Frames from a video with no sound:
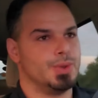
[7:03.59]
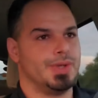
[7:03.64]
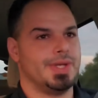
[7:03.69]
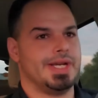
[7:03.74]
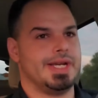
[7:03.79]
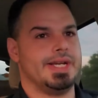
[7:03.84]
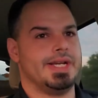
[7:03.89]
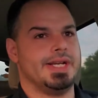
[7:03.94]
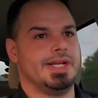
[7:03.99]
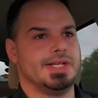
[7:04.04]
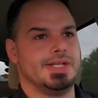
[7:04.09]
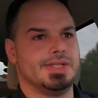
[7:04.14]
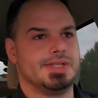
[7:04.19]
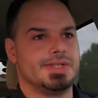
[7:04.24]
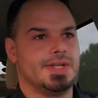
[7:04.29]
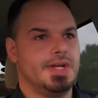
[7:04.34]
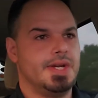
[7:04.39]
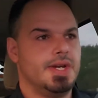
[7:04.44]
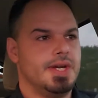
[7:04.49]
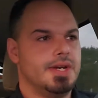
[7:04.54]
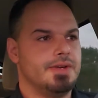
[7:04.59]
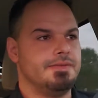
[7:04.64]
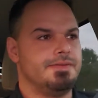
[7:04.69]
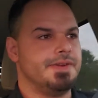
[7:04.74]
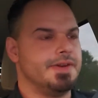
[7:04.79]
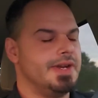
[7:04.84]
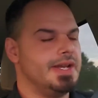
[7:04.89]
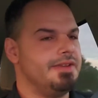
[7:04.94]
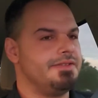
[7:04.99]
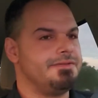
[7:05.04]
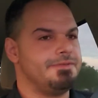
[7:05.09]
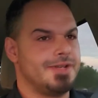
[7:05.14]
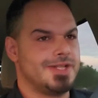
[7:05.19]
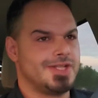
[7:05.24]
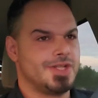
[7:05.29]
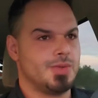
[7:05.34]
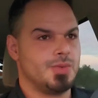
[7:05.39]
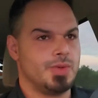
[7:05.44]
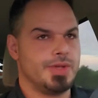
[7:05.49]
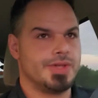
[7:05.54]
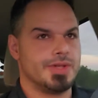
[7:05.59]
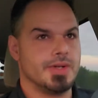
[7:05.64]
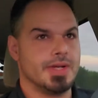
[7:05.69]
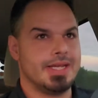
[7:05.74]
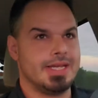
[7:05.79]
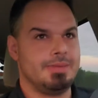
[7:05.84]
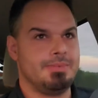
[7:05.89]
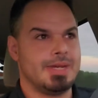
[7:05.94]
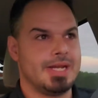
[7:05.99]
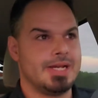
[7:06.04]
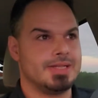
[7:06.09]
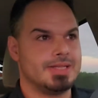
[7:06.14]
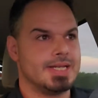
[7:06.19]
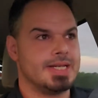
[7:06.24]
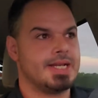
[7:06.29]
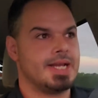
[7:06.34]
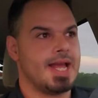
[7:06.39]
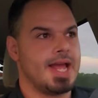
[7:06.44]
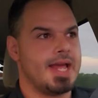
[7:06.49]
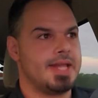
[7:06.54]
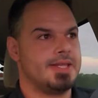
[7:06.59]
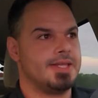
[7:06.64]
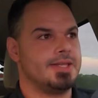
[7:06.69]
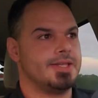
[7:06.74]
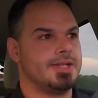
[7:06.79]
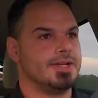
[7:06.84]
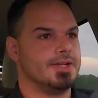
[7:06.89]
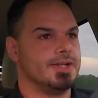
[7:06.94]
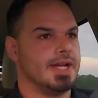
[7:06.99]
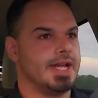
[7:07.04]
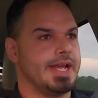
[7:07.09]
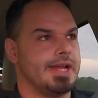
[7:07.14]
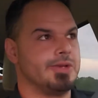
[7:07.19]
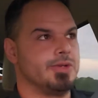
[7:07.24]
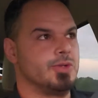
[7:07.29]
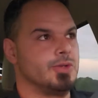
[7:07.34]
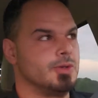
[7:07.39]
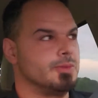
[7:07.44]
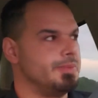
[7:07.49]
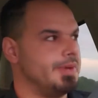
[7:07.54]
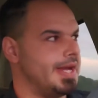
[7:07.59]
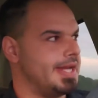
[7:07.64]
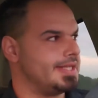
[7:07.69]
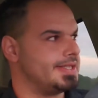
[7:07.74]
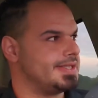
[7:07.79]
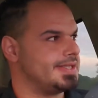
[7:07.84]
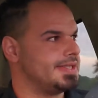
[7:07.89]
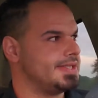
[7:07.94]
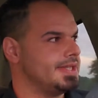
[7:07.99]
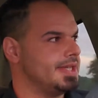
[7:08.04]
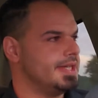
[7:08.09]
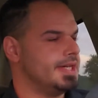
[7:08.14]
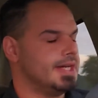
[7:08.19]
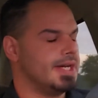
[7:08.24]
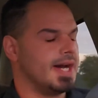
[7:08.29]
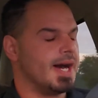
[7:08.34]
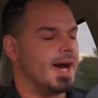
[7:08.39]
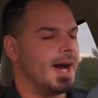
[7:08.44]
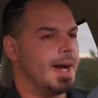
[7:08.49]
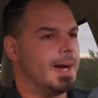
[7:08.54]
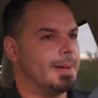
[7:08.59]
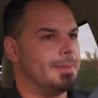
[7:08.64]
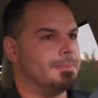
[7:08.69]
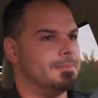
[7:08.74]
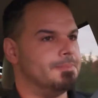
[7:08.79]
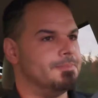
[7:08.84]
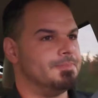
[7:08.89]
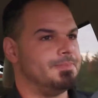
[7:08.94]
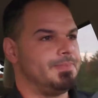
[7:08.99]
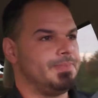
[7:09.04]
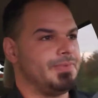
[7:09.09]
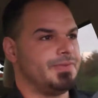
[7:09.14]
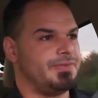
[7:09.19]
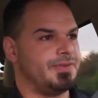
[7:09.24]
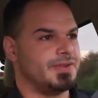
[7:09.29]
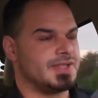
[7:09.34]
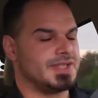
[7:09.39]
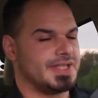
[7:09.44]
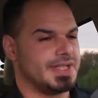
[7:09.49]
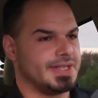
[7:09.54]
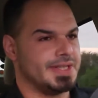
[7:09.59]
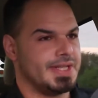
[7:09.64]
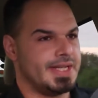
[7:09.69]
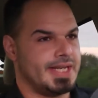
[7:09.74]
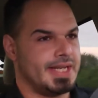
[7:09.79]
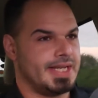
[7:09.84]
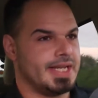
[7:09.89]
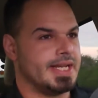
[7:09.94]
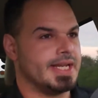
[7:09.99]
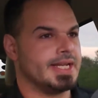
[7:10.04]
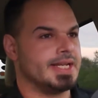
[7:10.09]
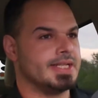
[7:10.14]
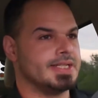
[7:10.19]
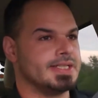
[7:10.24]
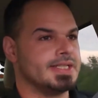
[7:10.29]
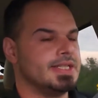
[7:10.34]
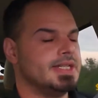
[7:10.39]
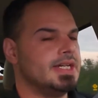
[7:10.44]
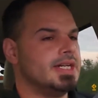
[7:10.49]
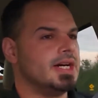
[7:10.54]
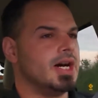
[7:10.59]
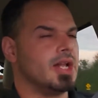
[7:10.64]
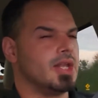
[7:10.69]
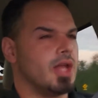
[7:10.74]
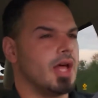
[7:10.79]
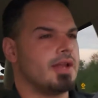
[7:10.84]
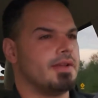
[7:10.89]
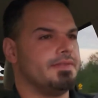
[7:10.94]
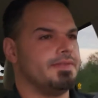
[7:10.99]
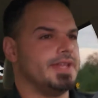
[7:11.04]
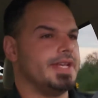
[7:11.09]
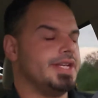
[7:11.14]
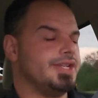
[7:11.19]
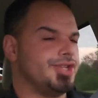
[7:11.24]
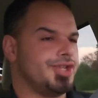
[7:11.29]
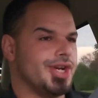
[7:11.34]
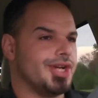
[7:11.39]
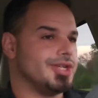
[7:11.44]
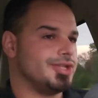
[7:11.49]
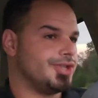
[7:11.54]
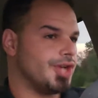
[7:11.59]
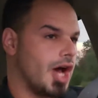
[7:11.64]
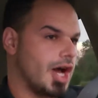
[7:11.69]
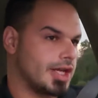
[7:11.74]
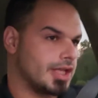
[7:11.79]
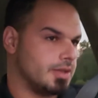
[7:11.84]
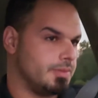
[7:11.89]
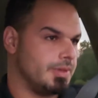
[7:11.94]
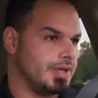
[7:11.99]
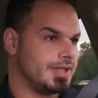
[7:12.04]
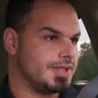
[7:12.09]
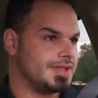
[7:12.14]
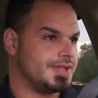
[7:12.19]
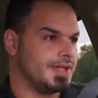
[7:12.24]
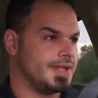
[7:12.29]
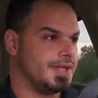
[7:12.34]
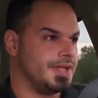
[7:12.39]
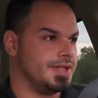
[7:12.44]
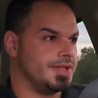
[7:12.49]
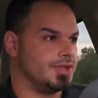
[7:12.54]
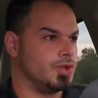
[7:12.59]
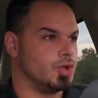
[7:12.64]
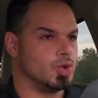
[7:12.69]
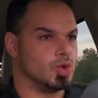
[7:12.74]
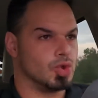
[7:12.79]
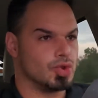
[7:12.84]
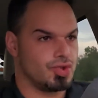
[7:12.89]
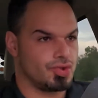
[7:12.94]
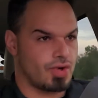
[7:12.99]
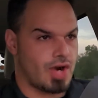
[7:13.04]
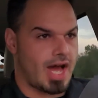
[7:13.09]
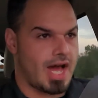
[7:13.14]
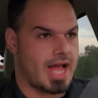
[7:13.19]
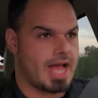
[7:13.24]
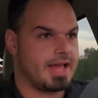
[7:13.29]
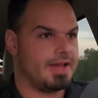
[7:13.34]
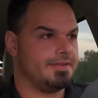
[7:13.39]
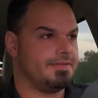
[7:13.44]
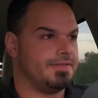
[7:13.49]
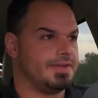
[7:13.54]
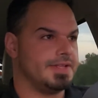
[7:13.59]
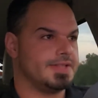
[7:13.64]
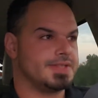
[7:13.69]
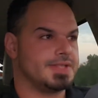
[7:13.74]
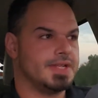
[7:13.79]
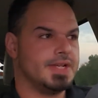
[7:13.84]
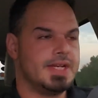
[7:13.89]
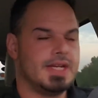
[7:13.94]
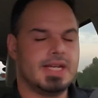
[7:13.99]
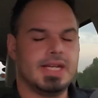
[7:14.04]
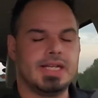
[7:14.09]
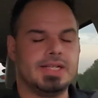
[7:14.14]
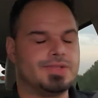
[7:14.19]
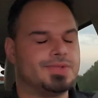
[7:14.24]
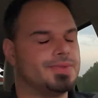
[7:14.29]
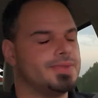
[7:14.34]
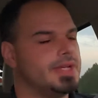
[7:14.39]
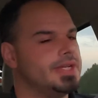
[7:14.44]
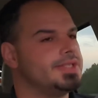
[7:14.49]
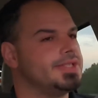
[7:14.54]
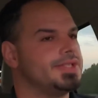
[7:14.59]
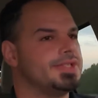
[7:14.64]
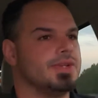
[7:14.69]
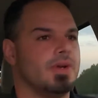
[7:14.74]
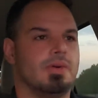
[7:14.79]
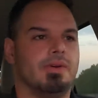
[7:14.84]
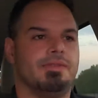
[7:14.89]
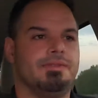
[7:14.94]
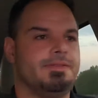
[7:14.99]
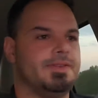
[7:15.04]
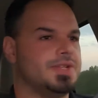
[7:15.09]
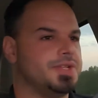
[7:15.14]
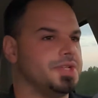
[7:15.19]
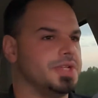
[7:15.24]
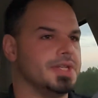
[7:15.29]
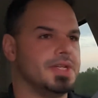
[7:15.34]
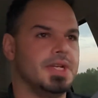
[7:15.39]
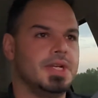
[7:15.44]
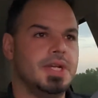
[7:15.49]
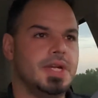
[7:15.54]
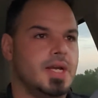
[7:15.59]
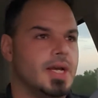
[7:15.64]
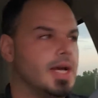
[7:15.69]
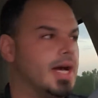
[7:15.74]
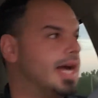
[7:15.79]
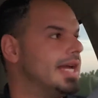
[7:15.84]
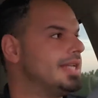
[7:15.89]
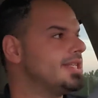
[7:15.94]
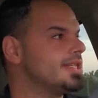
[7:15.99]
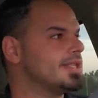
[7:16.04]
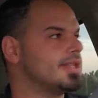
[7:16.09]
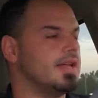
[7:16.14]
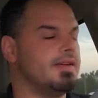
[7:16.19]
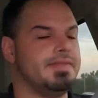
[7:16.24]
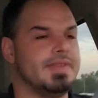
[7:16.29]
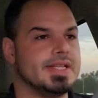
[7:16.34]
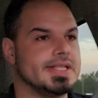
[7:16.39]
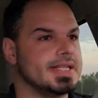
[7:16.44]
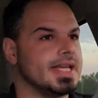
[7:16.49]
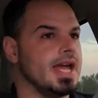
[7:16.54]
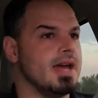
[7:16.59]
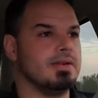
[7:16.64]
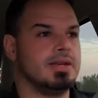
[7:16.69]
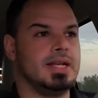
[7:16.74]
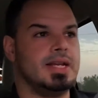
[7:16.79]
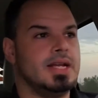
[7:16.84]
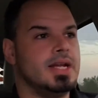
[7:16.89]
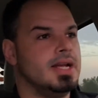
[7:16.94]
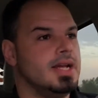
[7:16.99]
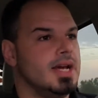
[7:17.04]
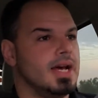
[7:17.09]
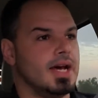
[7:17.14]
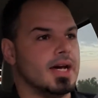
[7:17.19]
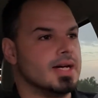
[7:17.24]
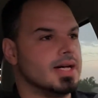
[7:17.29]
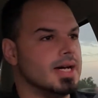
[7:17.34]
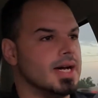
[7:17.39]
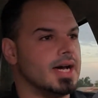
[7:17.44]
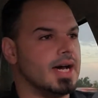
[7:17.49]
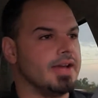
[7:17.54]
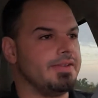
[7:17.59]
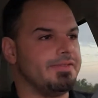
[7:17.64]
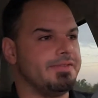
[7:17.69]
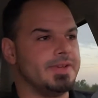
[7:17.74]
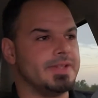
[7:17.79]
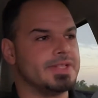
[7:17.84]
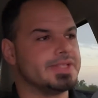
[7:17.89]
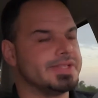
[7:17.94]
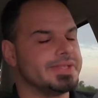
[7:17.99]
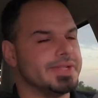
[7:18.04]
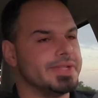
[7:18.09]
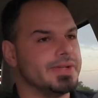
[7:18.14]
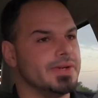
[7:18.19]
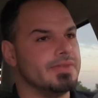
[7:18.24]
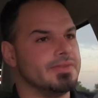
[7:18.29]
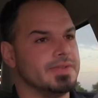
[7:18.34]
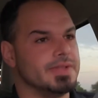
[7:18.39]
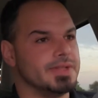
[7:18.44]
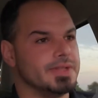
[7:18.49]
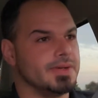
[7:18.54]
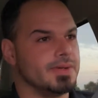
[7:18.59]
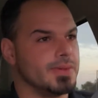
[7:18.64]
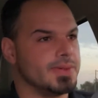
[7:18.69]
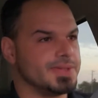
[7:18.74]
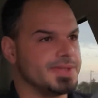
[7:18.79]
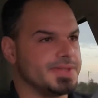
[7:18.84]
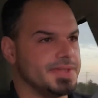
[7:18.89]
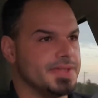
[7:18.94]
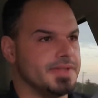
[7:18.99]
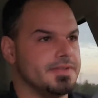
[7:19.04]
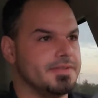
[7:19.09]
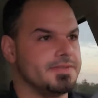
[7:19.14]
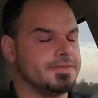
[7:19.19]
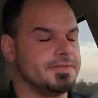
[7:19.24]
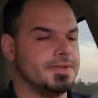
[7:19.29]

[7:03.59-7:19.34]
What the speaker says: is very efficient with their emailing, and they're a Google-based facility, and a lot of the shared documents and Google Drive it's so efficient. I just love this county. I feel as though over the course of,